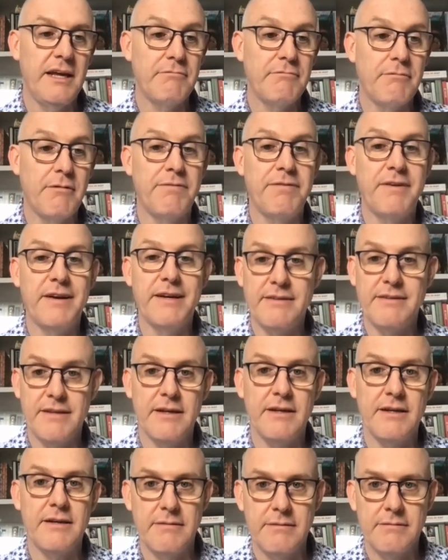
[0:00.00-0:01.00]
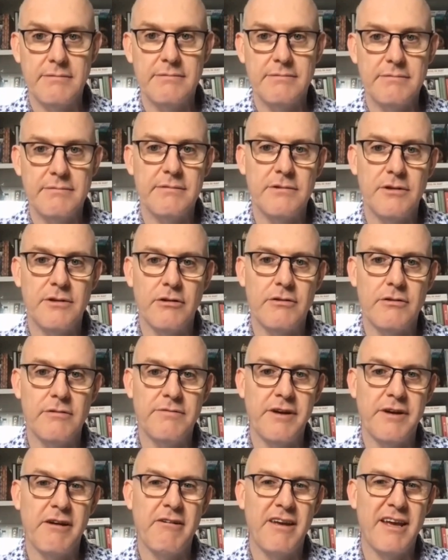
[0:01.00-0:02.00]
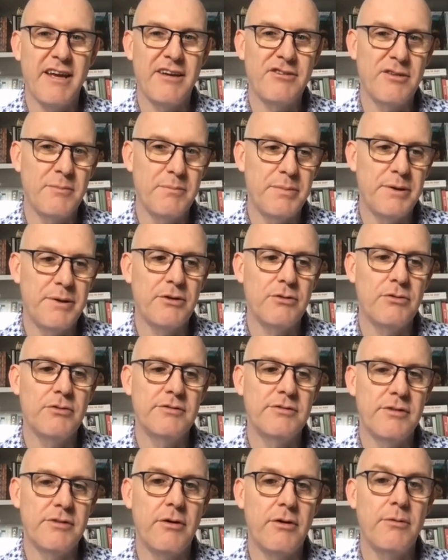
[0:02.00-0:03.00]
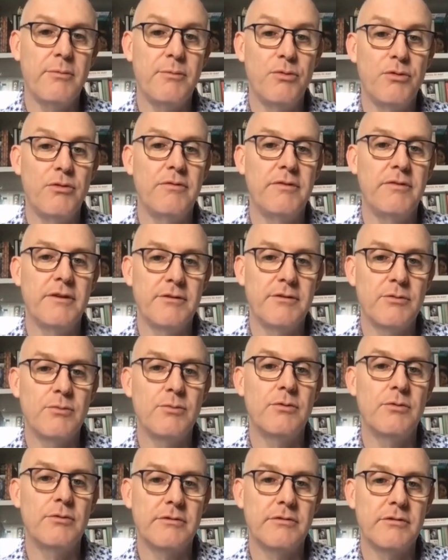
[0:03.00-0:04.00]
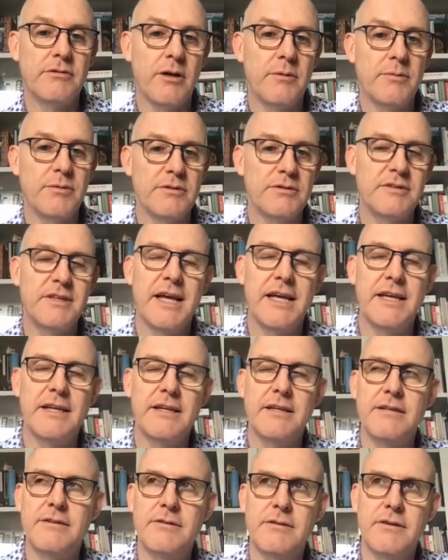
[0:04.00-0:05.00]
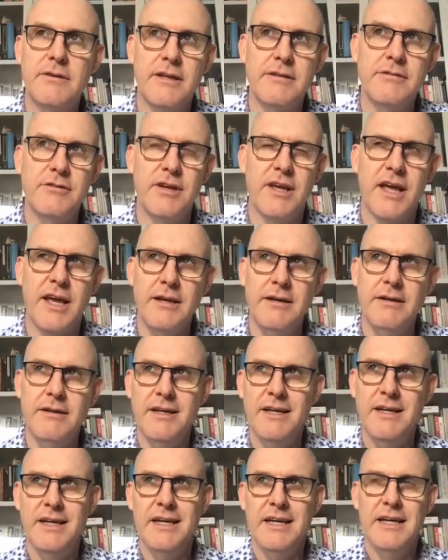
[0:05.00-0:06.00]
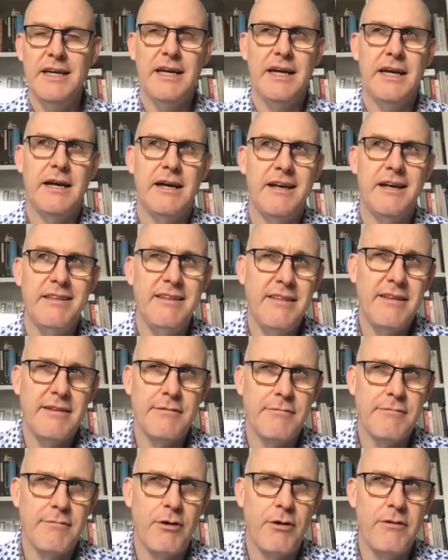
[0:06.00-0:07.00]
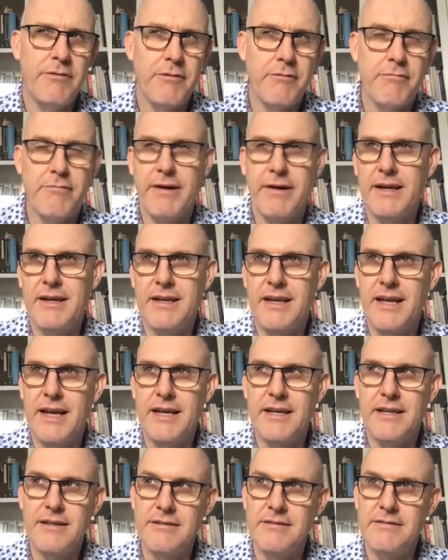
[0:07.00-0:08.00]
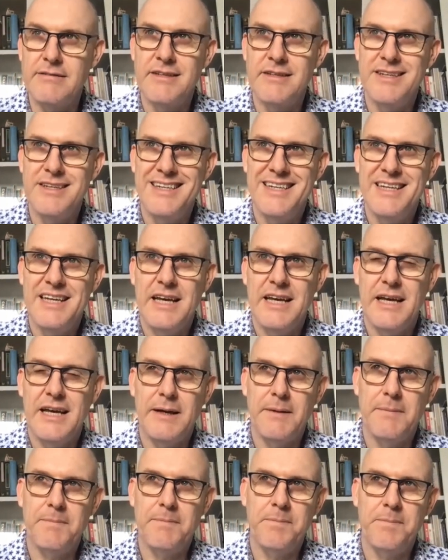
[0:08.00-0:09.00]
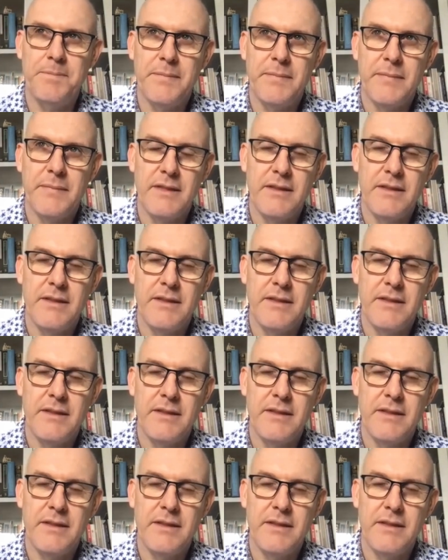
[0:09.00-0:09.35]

reflecting local variation, but also moving towards global standards as you can. I think there's a role for regulators. You